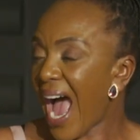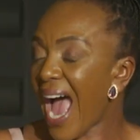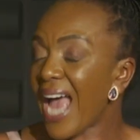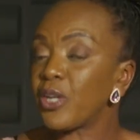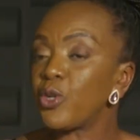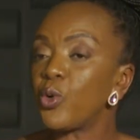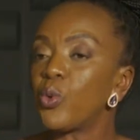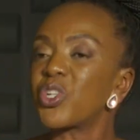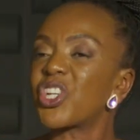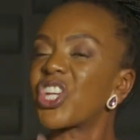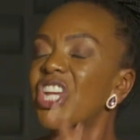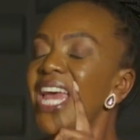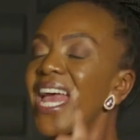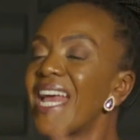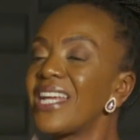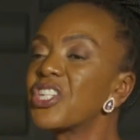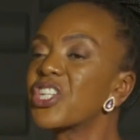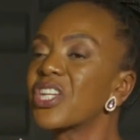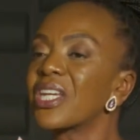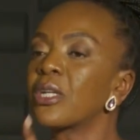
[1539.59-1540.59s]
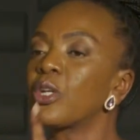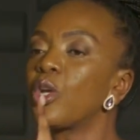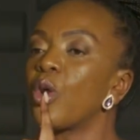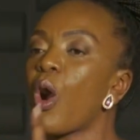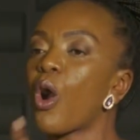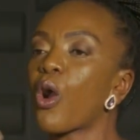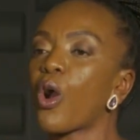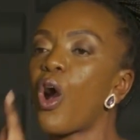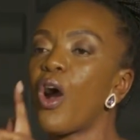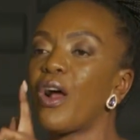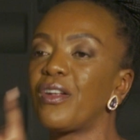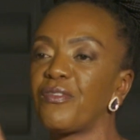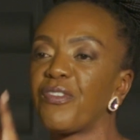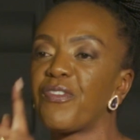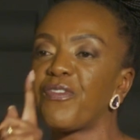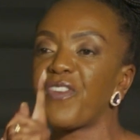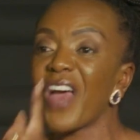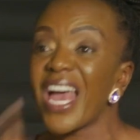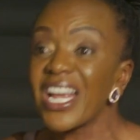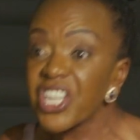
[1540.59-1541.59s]
Are you changing your
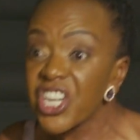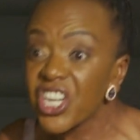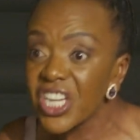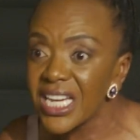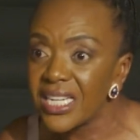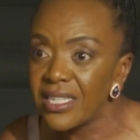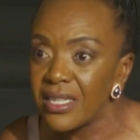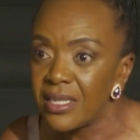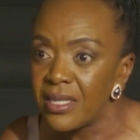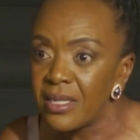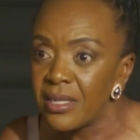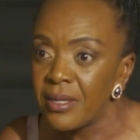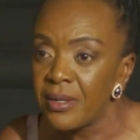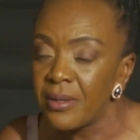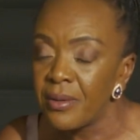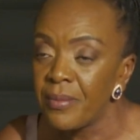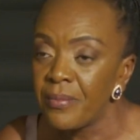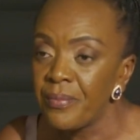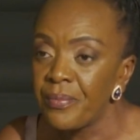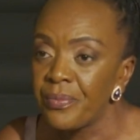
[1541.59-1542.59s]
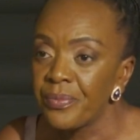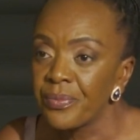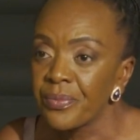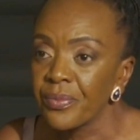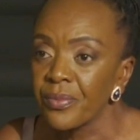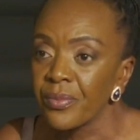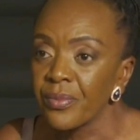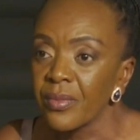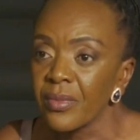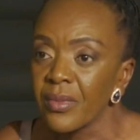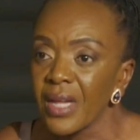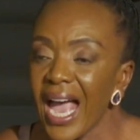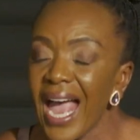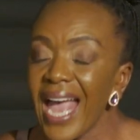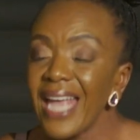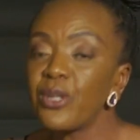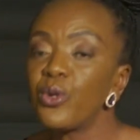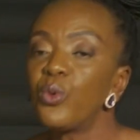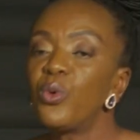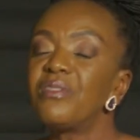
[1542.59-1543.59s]
confession?
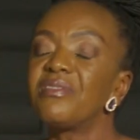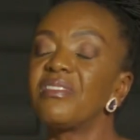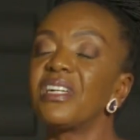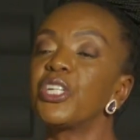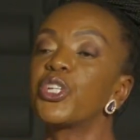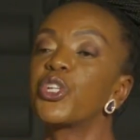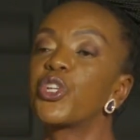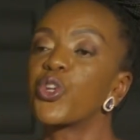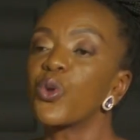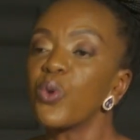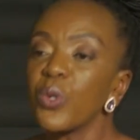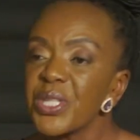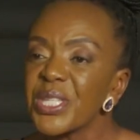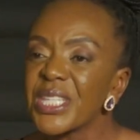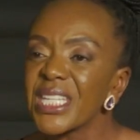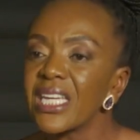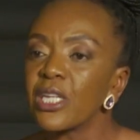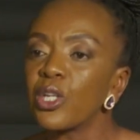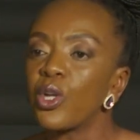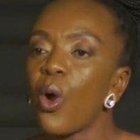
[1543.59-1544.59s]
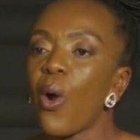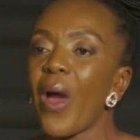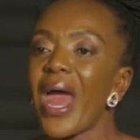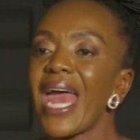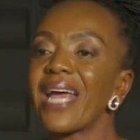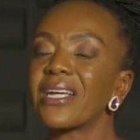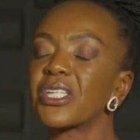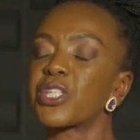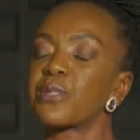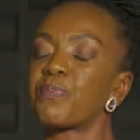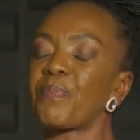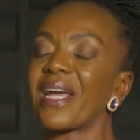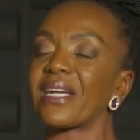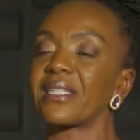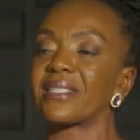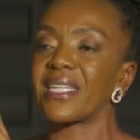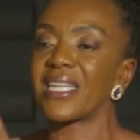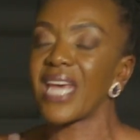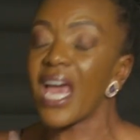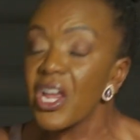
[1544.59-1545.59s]
Are you reducing your
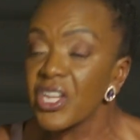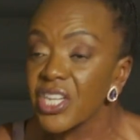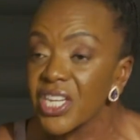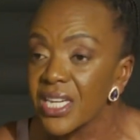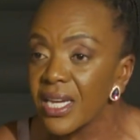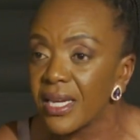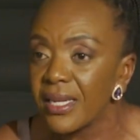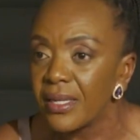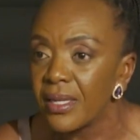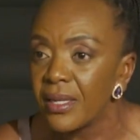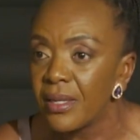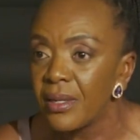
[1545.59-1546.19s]
expectation?